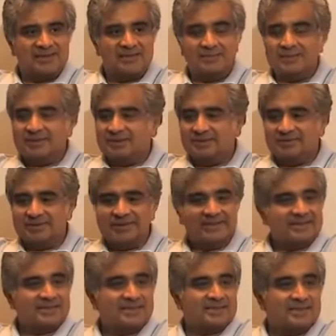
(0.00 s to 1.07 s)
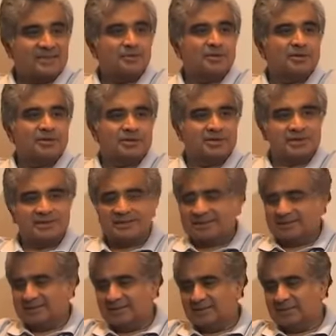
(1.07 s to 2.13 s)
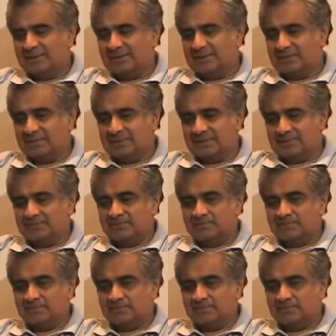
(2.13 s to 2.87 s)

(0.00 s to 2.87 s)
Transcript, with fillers: time and it was a very interesting coincidence how it happened.